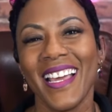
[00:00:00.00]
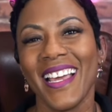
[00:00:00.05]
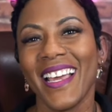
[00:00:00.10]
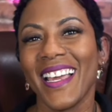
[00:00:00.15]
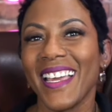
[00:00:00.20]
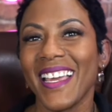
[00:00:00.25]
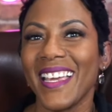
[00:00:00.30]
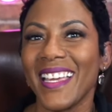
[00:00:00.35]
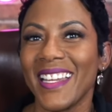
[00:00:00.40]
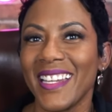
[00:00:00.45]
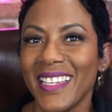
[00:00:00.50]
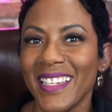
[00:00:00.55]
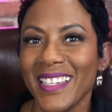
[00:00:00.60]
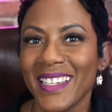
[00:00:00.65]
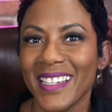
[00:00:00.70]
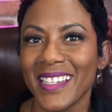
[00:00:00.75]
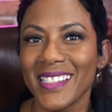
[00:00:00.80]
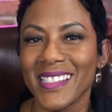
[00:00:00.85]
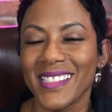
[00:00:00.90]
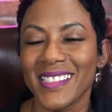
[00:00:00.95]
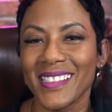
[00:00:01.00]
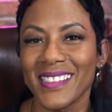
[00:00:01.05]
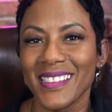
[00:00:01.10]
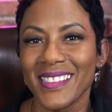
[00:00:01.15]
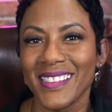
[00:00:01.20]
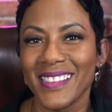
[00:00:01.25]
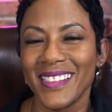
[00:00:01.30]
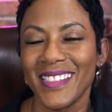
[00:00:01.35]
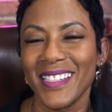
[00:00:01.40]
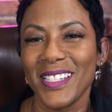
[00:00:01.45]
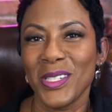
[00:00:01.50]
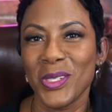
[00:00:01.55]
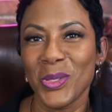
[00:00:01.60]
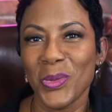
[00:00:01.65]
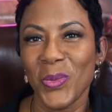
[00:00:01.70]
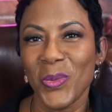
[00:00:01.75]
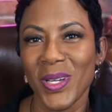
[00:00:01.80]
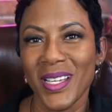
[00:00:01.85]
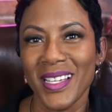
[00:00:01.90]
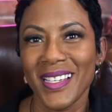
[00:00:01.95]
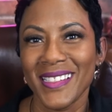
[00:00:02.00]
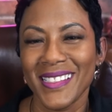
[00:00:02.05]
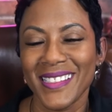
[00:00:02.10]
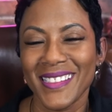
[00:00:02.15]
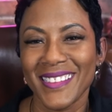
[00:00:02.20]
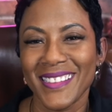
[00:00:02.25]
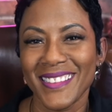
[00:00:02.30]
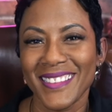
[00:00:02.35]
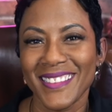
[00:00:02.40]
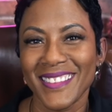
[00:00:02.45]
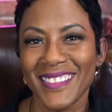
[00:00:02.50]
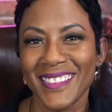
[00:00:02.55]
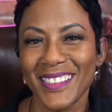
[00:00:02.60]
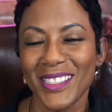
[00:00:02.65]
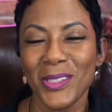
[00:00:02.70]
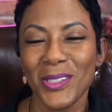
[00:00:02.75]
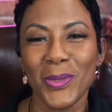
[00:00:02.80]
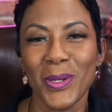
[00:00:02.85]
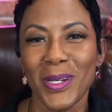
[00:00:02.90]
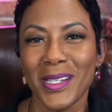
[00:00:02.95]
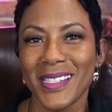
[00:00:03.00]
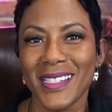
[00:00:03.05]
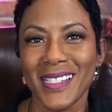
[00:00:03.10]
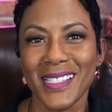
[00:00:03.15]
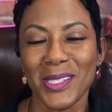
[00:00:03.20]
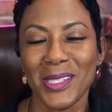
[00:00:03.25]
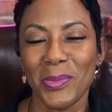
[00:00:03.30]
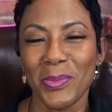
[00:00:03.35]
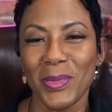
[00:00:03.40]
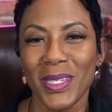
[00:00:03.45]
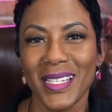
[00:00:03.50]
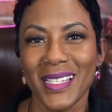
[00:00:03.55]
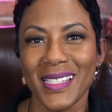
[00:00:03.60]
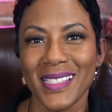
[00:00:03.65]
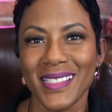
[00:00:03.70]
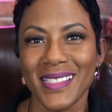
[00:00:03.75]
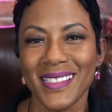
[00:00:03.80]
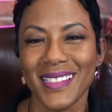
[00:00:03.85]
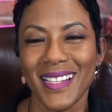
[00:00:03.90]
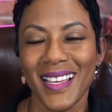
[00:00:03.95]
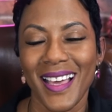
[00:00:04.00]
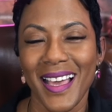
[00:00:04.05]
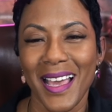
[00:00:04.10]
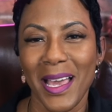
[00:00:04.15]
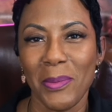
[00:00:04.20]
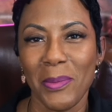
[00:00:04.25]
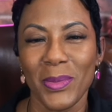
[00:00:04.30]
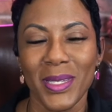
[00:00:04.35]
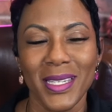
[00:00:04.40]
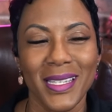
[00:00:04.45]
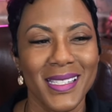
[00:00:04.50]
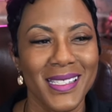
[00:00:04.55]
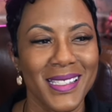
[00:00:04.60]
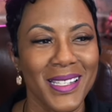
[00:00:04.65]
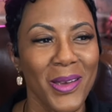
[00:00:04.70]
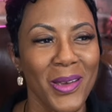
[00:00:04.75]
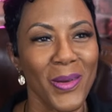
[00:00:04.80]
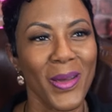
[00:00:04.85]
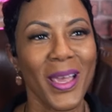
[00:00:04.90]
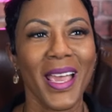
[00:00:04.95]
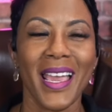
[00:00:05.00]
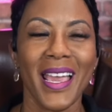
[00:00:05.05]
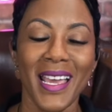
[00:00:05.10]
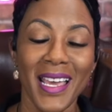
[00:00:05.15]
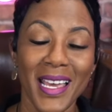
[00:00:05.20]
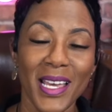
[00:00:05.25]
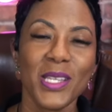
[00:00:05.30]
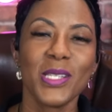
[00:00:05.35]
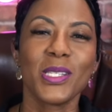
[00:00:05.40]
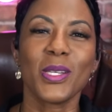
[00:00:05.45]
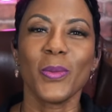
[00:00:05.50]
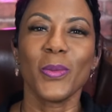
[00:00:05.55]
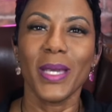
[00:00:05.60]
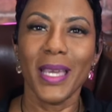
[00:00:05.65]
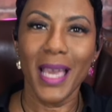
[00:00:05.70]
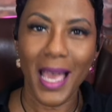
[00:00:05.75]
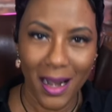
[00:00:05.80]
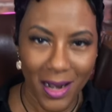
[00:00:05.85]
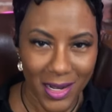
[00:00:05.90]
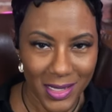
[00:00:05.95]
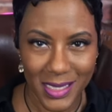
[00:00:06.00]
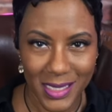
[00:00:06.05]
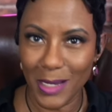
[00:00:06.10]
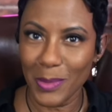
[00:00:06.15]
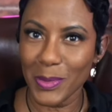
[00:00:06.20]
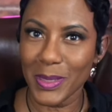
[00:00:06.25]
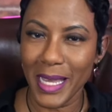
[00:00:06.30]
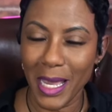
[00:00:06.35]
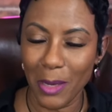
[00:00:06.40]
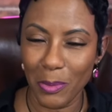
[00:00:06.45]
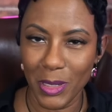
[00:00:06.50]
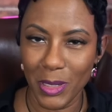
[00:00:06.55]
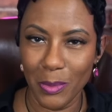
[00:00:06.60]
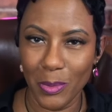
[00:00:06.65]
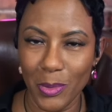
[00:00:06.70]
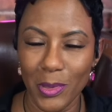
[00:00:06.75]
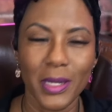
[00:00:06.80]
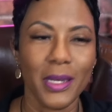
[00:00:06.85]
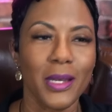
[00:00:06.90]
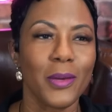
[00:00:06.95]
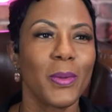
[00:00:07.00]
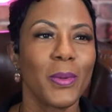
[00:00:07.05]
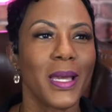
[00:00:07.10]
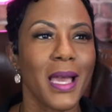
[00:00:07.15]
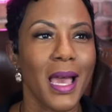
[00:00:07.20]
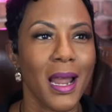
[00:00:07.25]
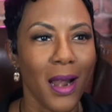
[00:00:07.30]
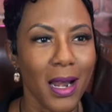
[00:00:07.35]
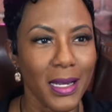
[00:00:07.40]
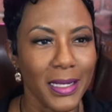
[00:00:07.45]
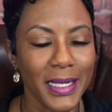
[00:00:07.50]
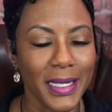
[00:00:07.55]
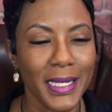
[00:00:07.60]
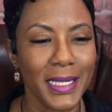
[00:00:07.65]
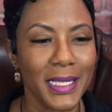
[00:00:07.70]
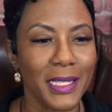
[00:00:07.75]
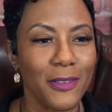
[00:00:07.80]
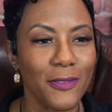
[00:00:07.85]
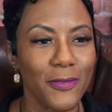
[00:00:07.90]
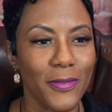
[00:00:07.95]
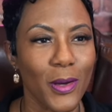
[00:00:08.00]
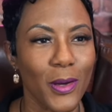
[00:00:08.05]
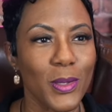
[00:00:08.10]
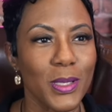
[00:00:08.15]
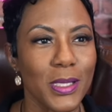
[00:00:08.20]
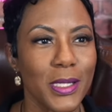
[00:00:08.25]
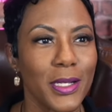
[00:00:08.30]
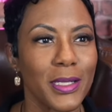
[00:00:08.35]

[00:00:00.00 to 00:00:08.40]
And Hicks. Ninja what? You are just a mess, a hot mess. Okay, so we got our Substack people here. We got our LinkedIn folks here.